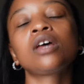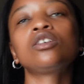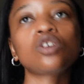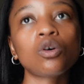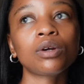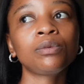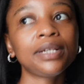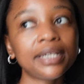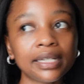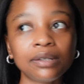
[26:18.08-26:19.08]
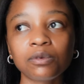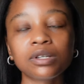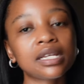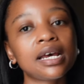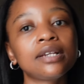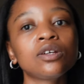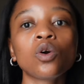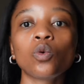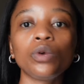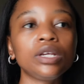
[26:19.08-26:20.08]
So what we did was that
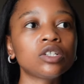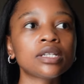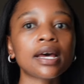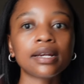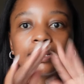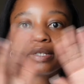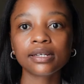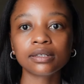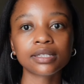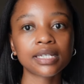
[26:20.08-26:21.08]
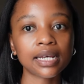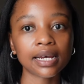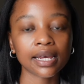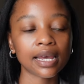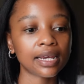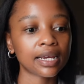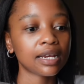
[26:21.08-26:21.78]
we just had a single tier cake.